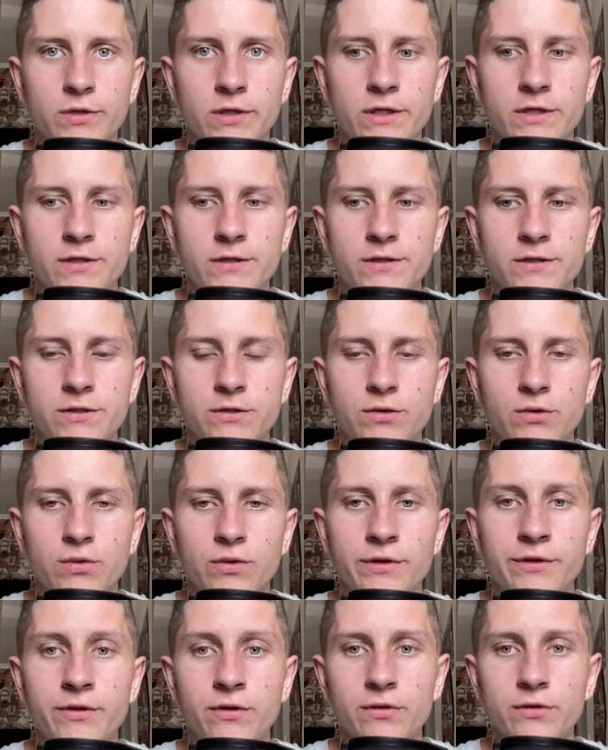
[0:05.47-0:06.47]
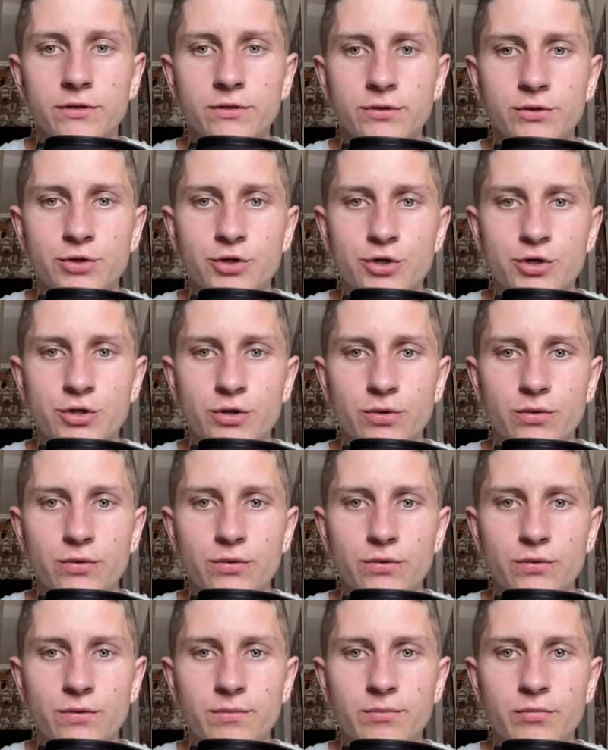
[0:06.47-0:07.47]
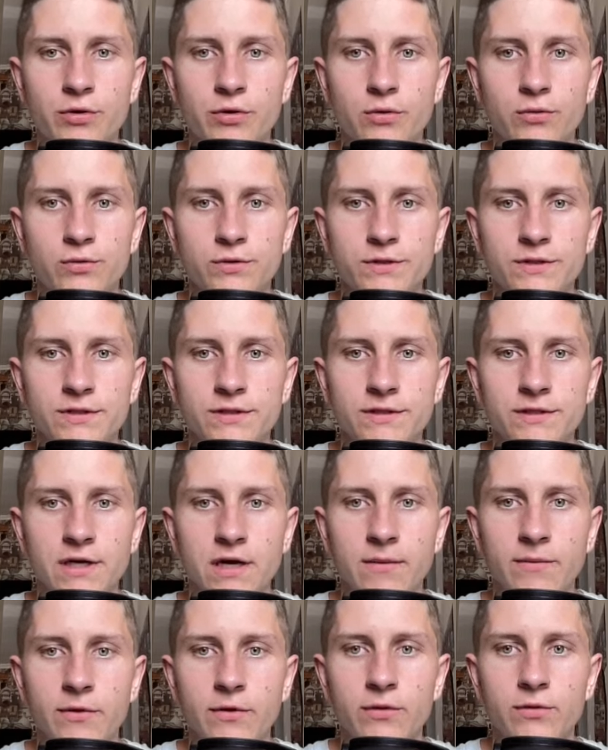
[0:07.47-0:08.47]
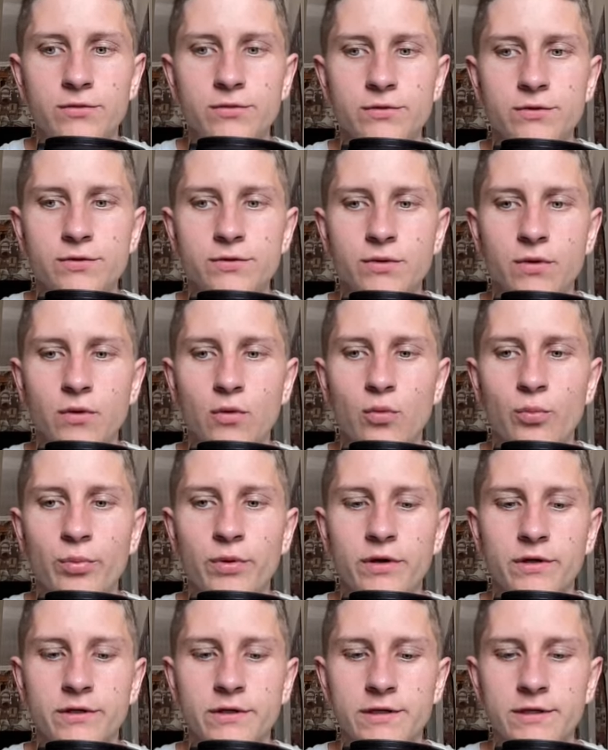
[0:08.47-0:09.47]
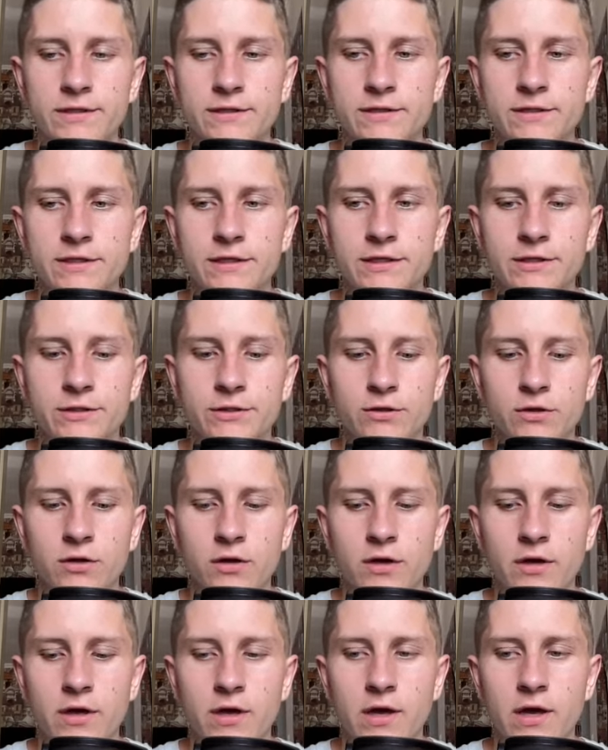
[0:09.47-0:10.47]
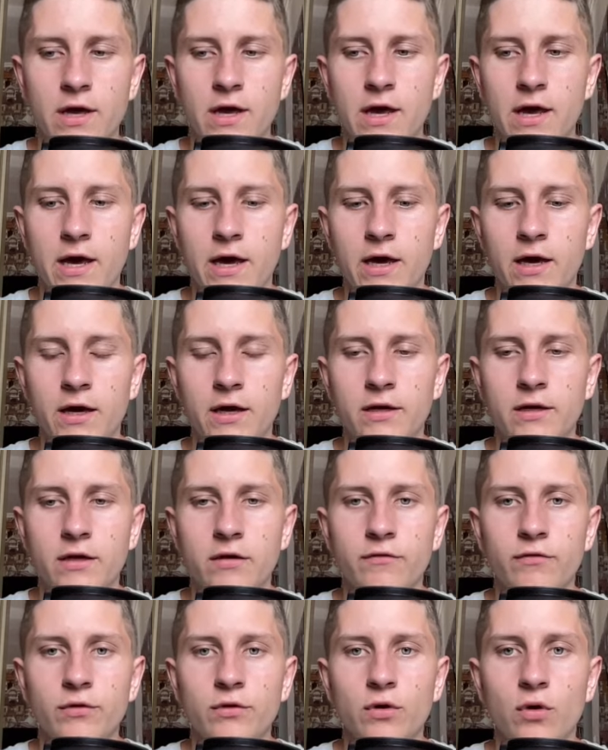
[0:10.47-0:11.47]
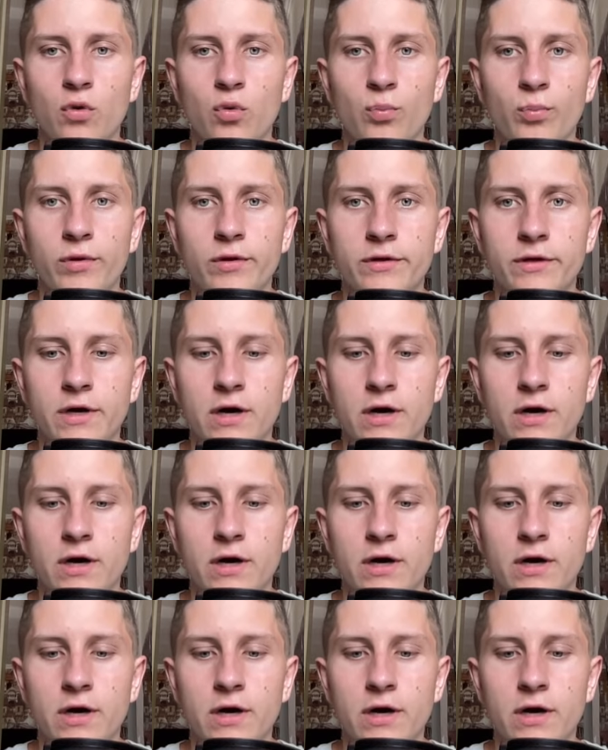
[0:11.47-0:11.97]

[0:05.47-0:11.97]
place. So in order to show you the process, I'm going to open uh, TikTok. And if you'll open